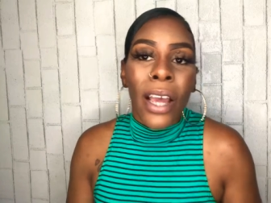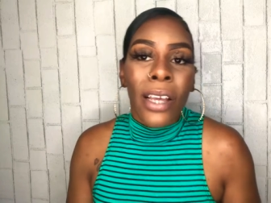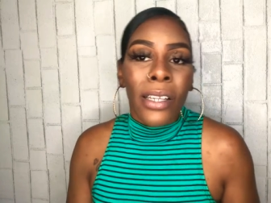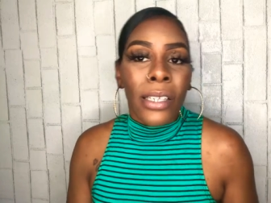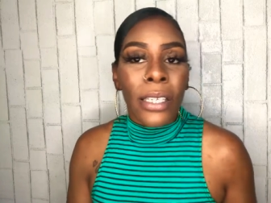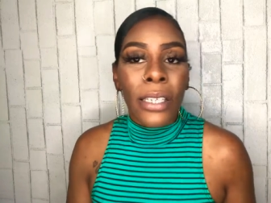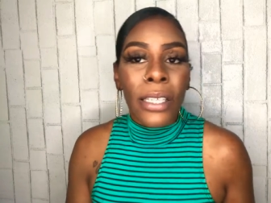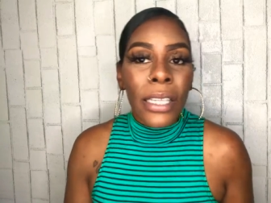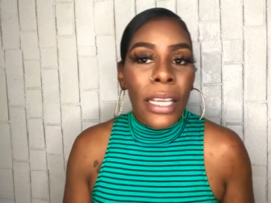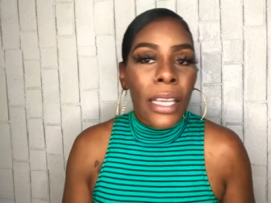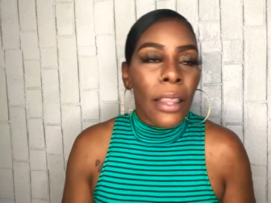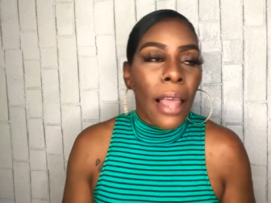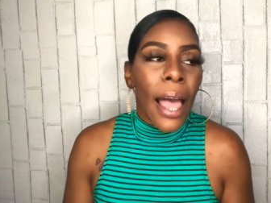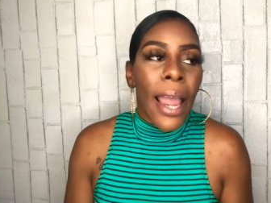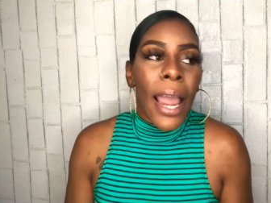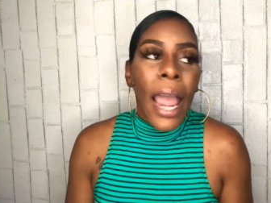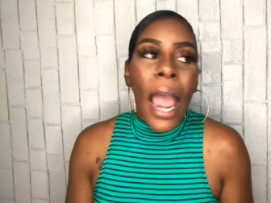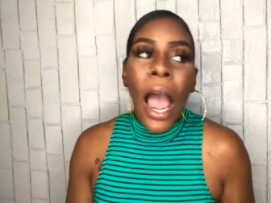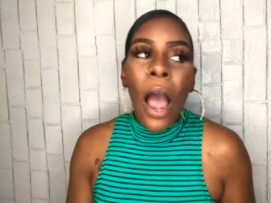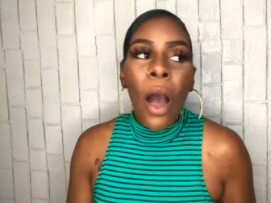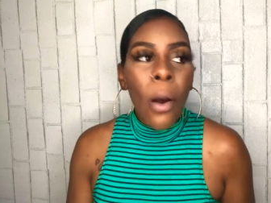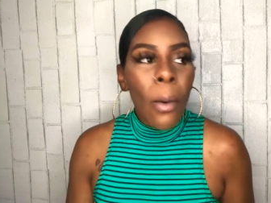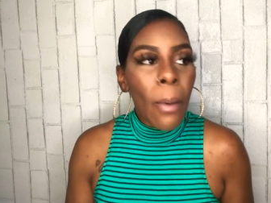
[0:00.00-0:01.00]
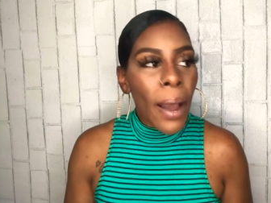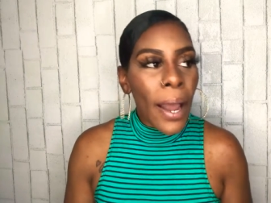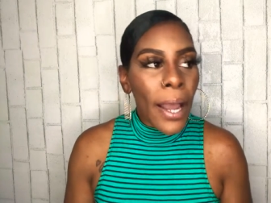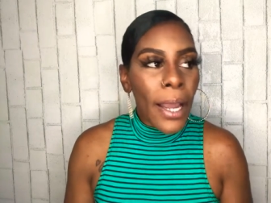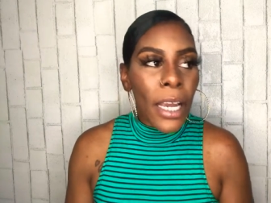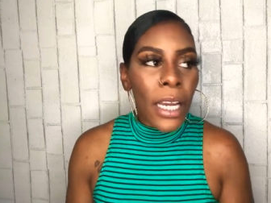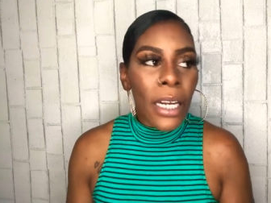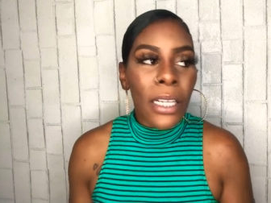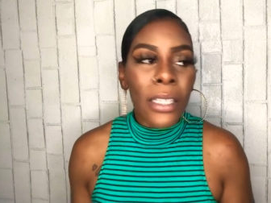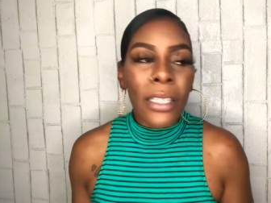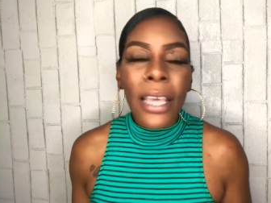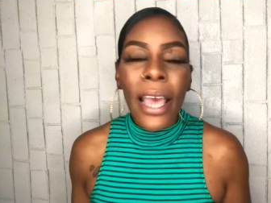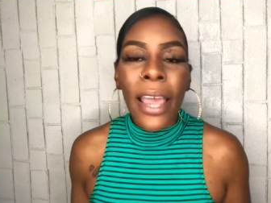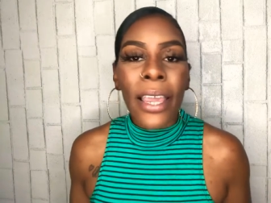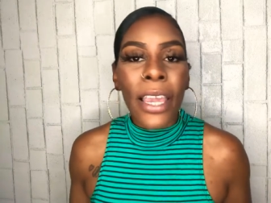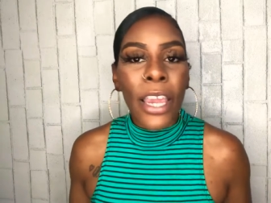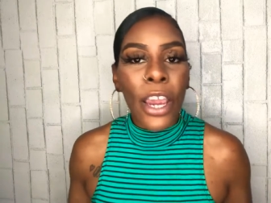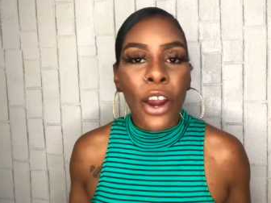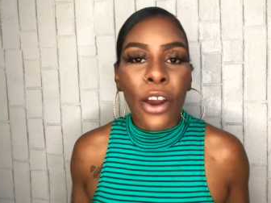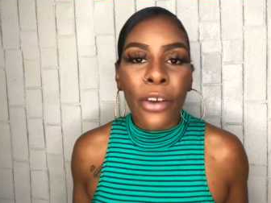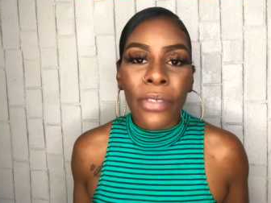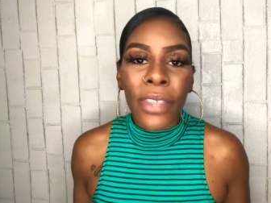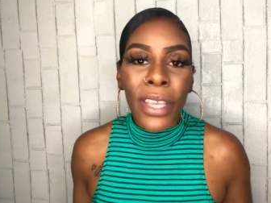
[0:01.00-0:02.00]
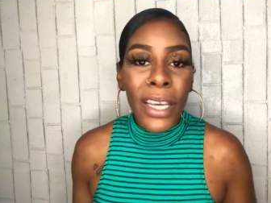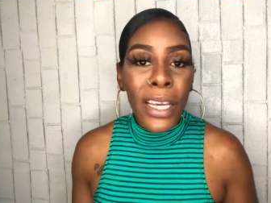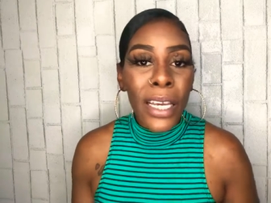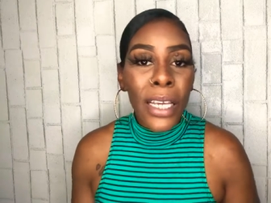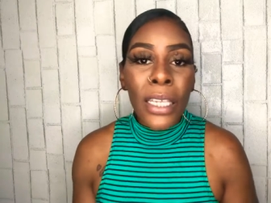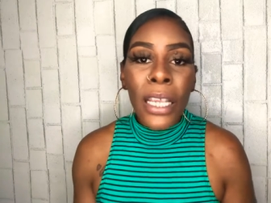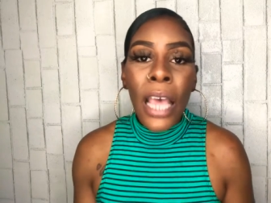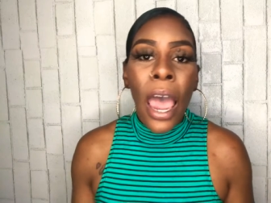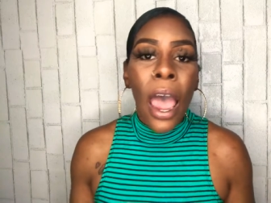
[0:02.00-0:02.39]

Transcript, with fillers: to see like how am I going to take care of this